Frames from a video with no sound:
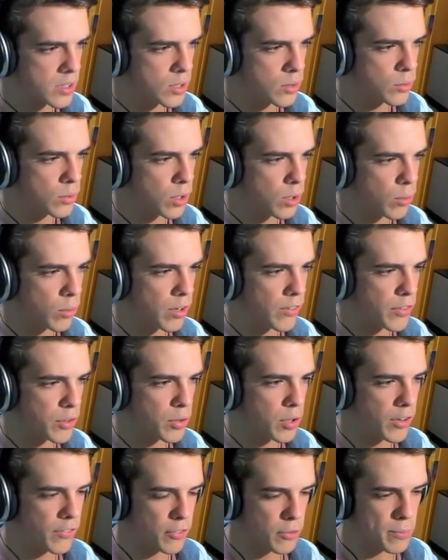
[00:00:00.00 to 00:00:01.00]
Well, what have you
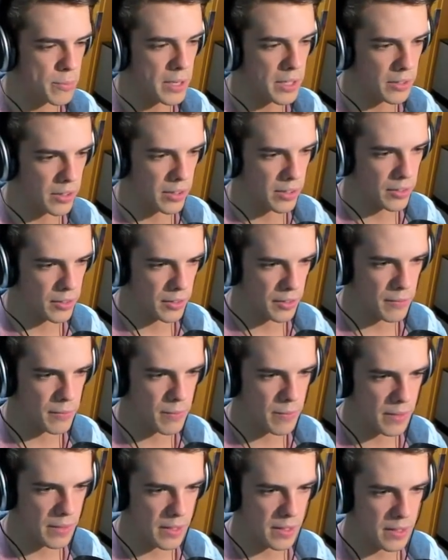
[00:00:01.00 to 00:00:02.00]
done for me lately?
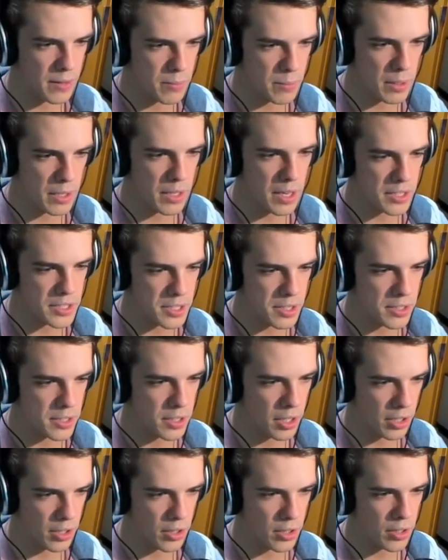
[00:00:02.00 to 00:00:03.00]
Been an excellent
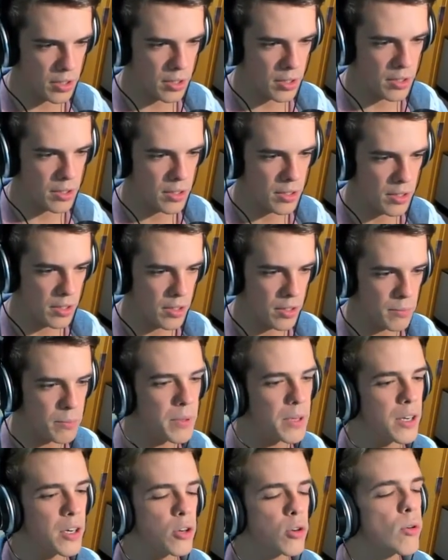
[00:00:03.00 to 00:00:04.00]
daughter.
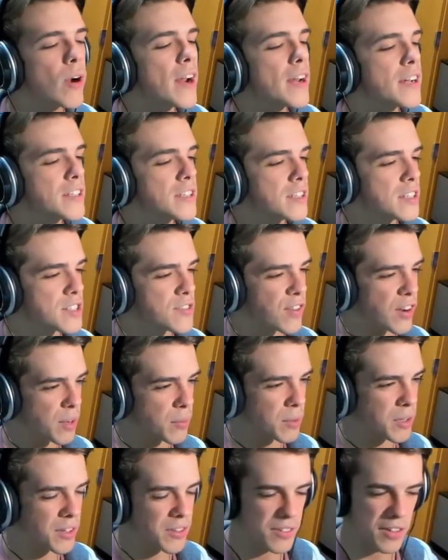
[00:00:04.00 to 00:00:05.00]
Been a credit to this
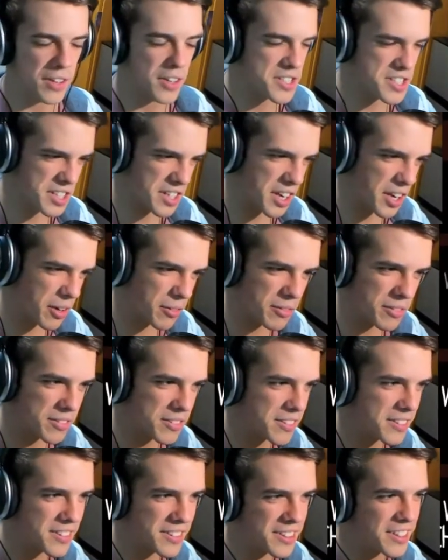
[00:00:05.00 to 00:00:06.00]
family. That doesn't count.
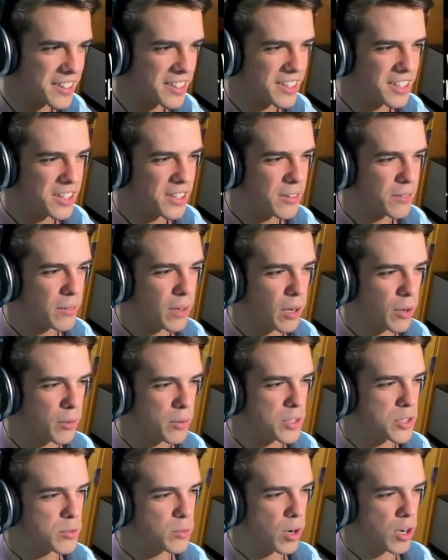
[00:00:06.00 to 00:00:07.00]
Well,
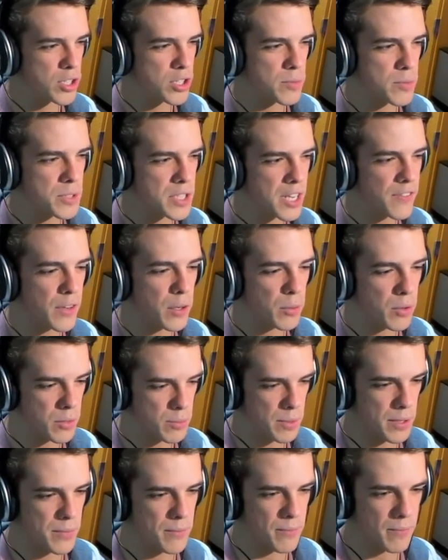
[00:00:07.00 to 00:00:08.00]
would you watch some TV with
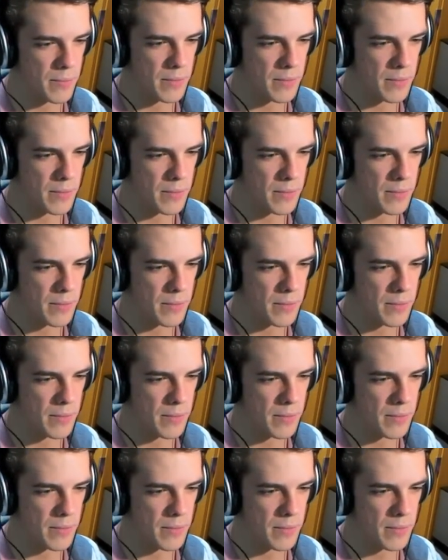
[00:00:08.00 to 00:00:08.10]
me?